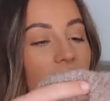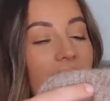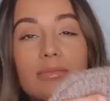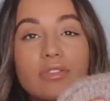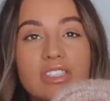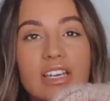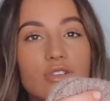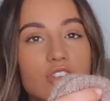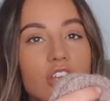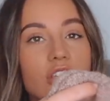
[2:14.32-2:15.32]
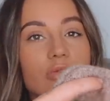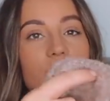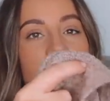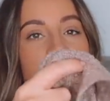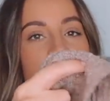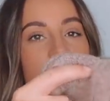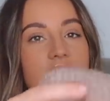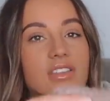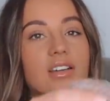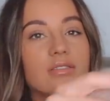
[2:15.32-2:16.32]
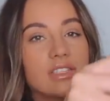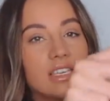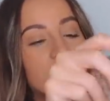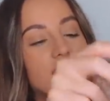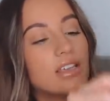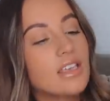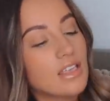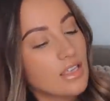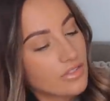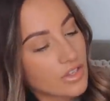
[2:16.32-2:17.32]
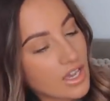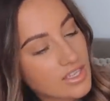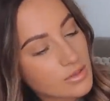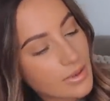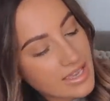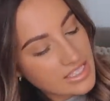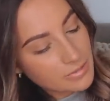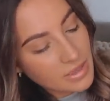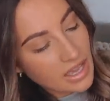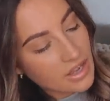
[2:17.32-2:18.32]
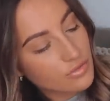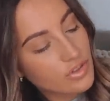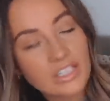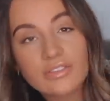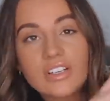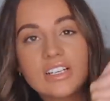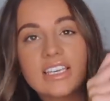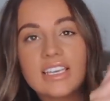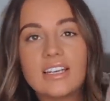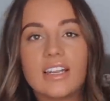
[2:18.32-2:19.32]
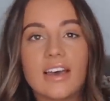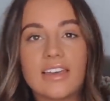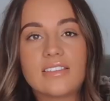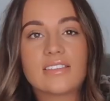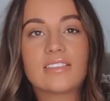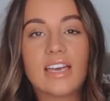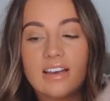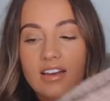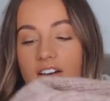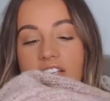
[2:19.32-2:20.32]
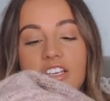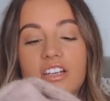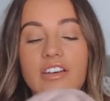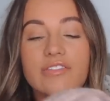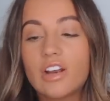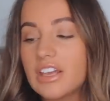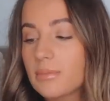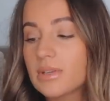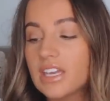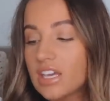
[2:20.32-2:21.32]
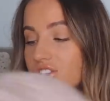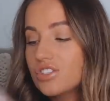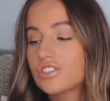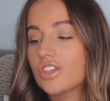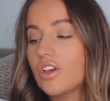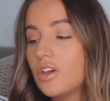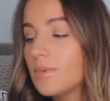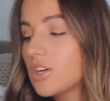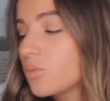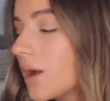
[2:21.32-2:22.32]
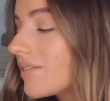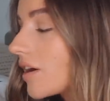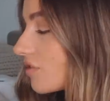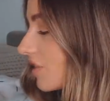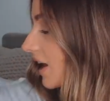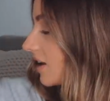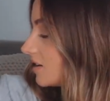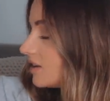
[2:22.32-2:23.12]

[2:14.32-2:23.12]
Obviously I'll show you these different styles in the cutaways, but yeah, I've really liked that cardigan and I feel like I'm gonna get so much wear out of that.